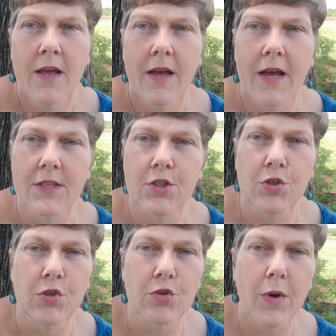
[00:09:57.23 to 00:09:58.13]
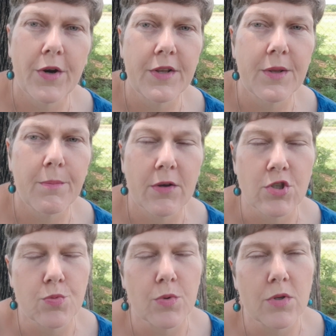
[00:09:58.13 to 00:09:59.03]
and you're not worried about
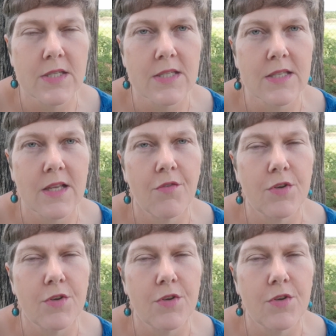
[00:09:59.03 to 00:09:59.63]
swirls and stuff,